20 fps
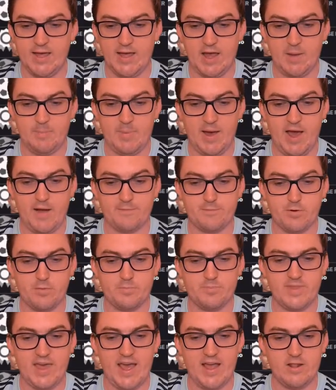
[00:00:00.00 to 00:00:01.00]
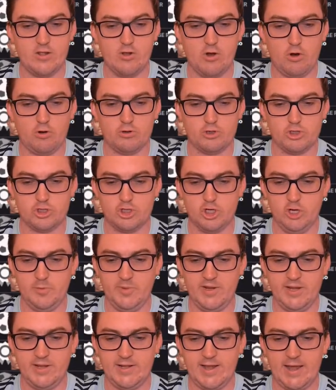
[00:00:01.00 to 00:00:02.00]
Apart from that, not too
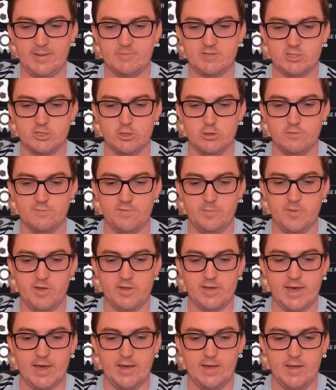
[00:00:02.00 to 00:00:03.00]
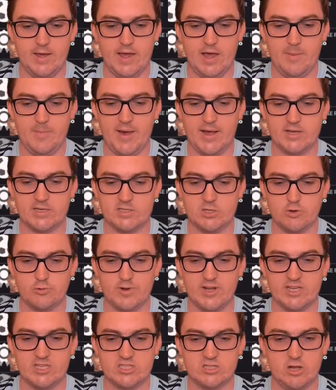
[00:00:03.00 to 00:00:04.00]
many names too familiar amongst the
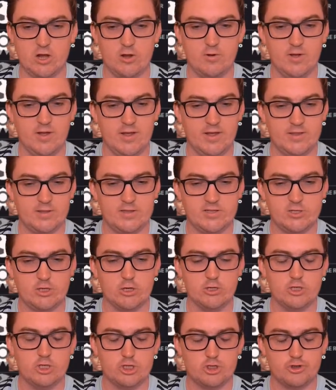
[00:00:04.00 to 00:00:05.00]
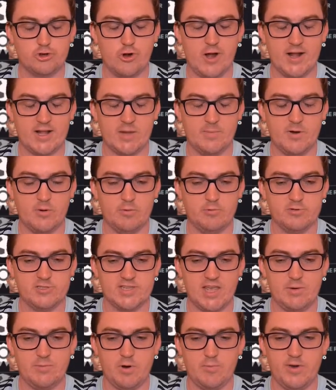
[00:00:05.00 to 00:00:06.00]
rest. So good striker, but we'll
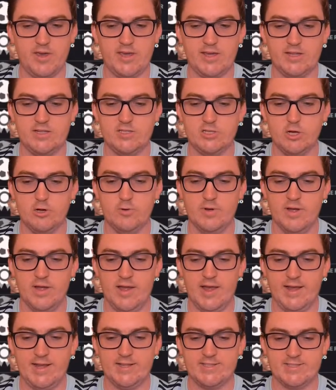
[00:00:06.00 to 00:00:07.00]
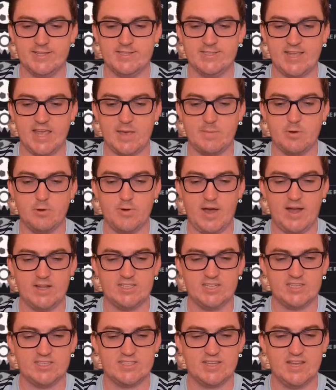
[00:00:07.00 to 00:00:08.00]
see what we can do against a team who are
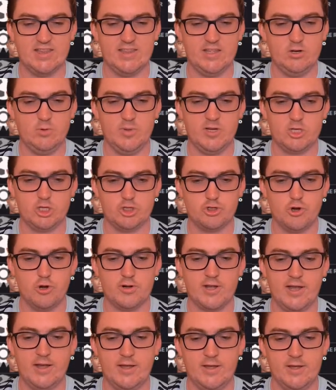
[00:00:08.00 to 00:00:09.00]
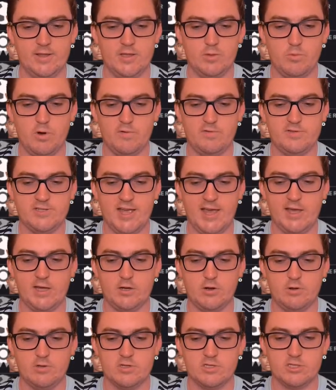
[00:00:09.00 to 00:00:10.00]
just a little bit stronger than what we've taken
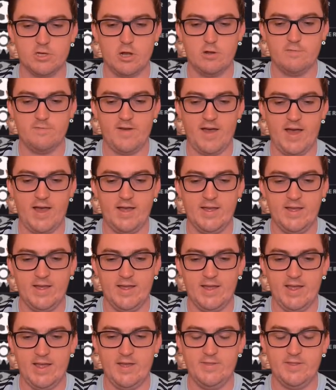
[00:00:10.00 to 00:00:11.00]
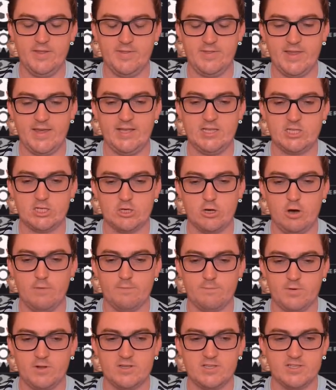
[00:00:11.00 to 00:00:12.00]
on so far in these
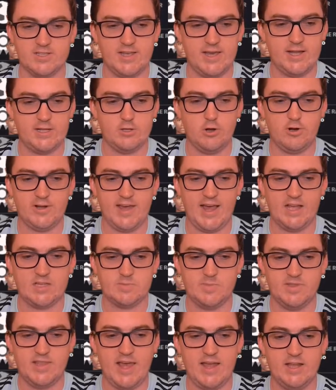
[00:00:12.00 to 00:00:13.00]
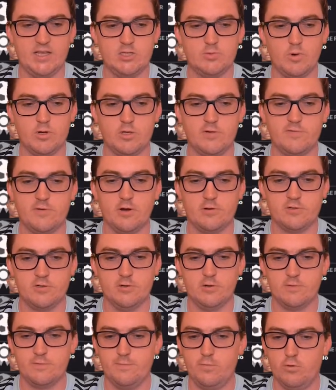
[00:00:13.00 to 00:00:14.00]
Conference League knockouts. But that is what you've got to
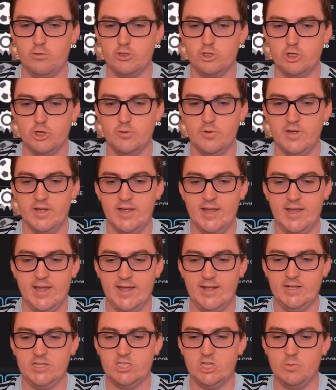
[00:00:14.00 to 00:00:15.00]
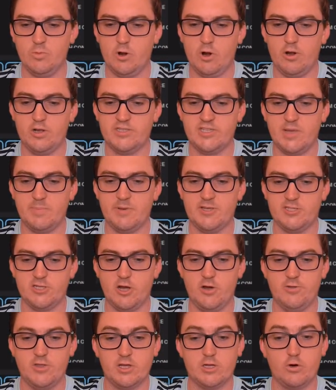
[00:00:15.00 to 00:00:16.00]
look forward to in tomorrow's
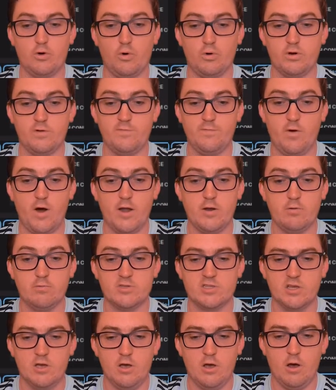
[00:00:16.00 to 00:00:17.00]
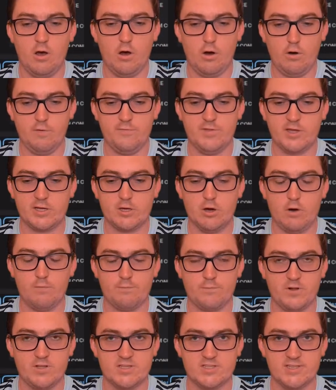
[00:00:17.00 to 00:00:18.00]
episode, the quarterfinals of the
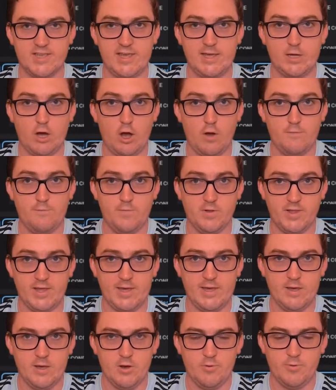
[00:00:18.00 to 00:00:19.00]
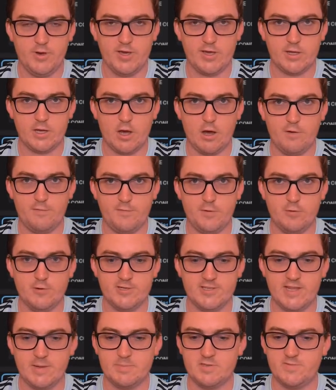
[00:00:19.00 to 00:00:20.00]
Conference League. Hopefully we can go a few
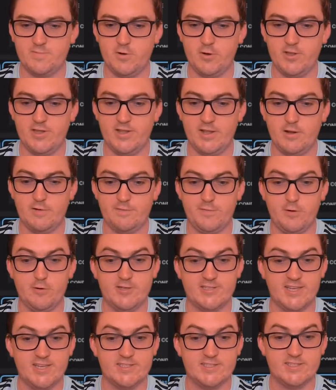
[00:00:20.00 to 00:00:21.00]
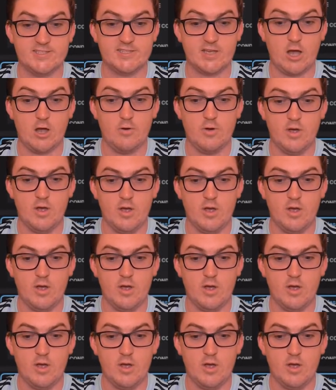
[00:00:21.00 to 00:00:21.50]
steps further than a few seasons ago